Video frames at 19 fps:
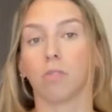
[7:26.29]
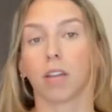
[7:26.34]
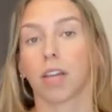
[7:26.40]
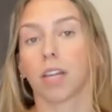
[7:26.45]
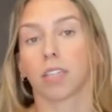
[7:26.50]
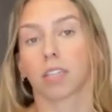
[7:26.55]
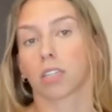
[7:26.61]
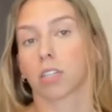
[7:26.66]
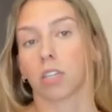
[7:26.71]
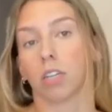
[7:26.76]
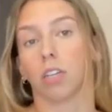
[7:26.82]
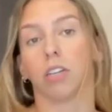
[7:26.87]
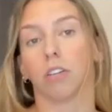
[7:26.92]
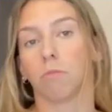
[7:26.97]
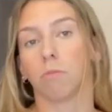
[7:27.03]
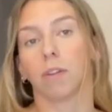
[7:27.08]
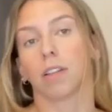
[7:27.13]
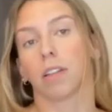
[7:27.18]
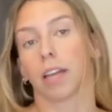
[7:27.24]
It's good.
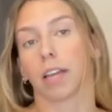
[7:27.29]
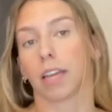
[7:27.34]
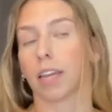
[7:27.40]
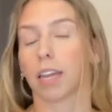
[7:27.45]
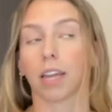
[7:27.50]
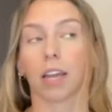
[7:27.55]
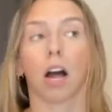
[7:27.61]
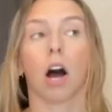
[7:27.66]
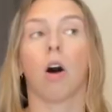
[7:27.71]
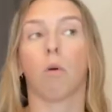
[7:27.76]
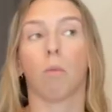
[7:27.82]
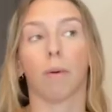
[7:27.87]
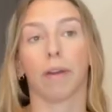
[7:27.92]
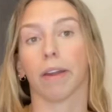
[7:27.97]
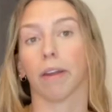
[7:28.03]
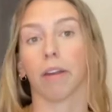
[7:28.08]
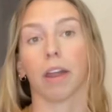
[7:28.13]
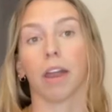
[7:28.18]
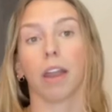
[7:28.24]
We like it. I'll
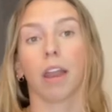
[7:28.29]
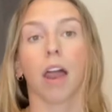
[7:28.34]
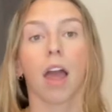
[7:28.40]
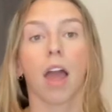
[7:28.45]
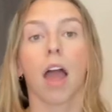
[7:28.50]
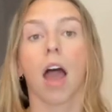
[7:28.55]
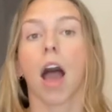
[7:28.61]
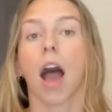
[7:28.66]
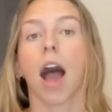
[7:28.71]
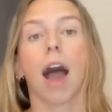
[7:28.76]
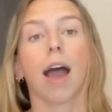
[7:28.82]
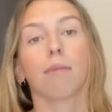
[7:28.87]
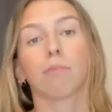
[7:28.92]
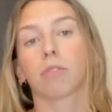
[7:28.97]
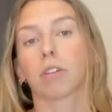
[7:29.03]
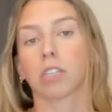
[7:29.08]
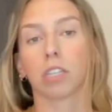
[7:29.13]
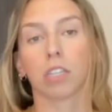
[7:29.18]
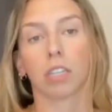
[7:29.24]
wear it. I'm
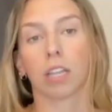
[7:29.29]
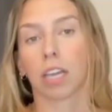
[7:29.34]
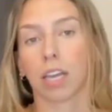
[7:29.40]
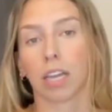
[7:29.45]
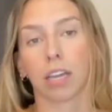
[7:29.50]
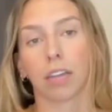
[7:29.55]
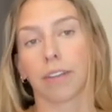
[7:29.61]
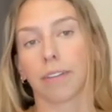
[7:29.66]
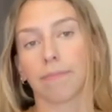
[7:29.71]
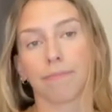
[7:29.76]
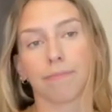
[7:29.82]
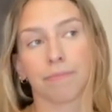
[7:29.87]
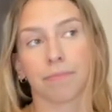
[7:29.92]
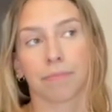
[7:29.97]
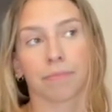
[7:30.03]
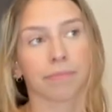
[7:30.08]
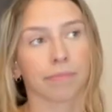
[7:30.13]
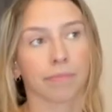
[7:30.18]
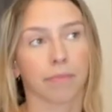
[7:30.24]
gonna, like,
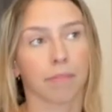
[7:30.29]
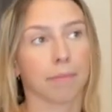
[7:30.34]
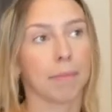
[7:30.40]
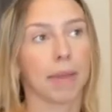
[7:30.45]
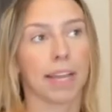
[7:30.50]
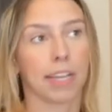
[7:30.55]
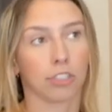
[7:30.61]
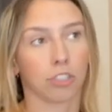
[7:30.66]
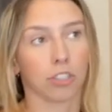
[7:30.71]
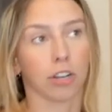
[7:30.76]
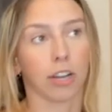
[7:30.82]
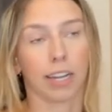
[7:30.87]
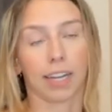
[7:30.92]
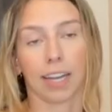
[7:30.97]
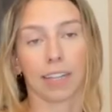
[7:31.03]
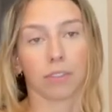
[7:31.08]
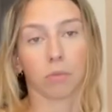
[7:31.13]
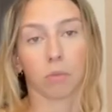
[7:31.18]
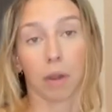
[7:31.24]
make sure I
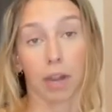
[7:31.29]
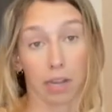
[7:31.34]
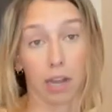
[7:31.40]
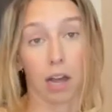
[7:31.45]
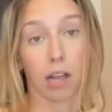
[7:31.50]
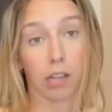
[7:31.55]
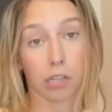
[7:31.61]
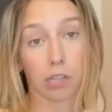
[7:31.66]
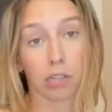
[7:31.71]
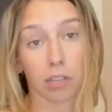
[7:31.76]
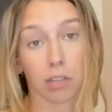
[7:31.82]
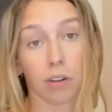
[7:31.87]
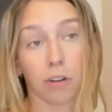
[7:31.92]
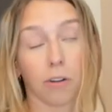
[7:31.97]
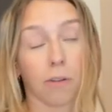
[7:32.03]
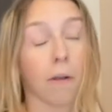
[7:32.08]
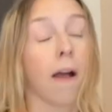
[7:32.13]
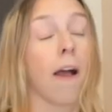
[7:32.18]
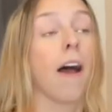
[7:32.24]
got the right color,
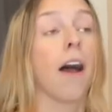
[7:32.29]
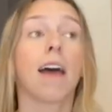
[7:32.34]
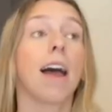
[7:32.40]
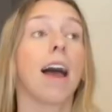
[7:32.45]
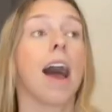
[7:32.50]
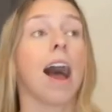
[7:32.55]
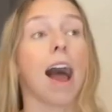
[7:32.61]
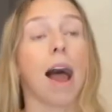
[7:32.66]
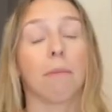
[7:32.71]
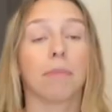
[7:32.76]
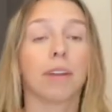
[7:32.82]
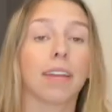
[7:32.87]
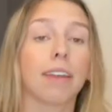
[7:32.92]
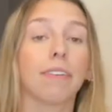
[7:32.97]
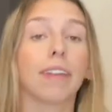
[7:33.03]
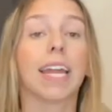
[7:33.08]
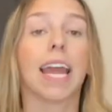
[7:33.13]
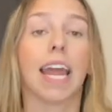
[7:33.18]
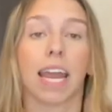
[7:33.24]
though. I'm gonna give
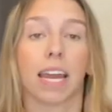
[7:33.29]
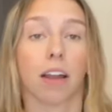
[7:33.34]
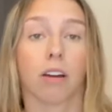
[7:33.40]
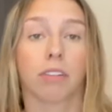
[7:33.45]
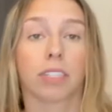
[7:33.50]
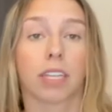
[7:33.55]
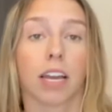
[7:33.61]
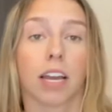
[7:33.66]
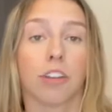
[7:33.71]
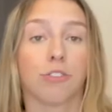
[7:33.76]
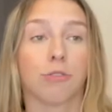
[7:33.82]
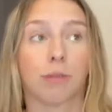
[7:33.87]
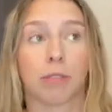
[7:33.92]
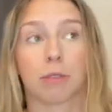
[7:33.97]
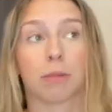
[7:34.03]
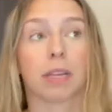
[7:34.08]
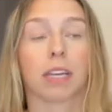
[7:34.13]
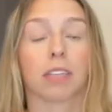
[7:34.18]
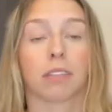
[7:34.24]
it an 8 out of 10 just
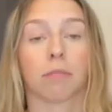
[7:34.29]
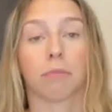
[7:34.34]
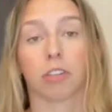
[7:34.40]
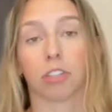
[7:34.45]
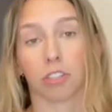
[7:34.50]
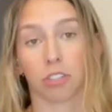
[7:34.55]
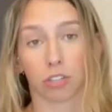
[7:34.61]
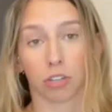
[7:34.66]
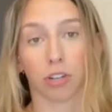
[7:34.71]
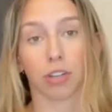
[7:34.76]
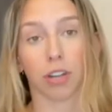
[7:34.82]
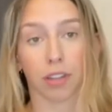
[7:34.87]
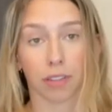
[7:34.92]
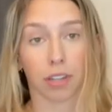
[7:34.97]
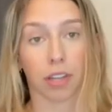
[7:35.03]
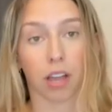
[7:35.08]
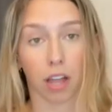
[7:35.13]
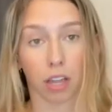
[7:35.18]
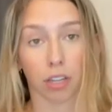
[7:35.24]
because I'm concerned on the
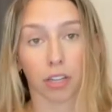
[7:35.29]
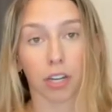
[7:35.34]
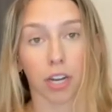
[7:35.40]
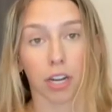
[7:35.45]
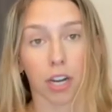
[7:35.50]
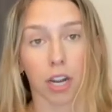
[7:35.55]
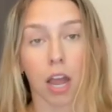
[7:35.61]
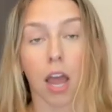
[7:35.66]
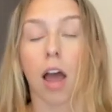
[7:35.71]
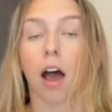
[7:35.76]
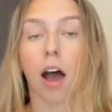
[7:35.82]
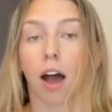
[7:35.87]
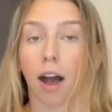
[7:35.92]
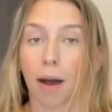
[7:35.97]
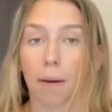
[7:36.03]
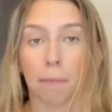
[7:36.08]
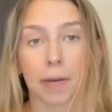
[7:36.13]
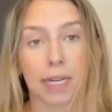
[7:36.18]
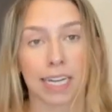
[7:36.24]
color.
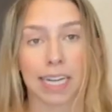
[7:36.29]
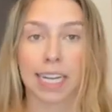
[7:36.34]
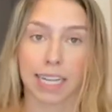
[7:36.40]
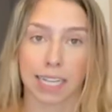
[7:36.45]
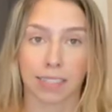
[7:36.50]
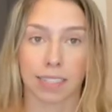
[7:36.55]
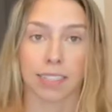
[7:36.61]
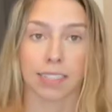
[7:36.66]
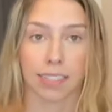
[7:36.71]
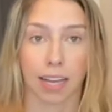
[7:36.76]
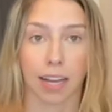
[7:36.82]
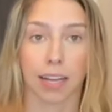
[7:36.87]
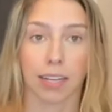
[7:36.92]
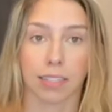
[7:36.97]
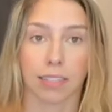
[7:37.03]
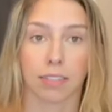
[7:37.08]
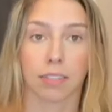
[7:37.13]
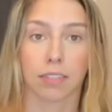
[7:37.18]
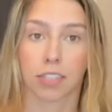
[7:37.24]
But it is a
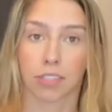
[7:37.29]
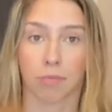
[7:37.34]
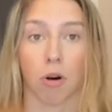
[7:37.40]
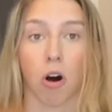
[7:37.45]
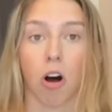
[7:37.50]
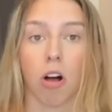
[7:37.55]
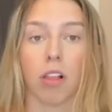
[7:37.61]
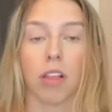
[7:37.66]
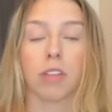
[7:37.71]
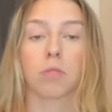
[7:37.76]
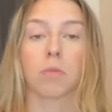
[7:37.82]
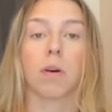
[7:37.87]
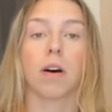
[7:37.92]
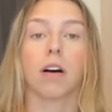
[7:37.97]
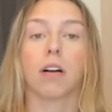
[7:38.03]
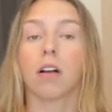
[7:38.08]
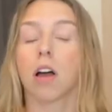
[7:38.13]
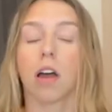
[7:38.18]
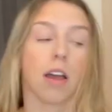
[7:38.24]
size small as well.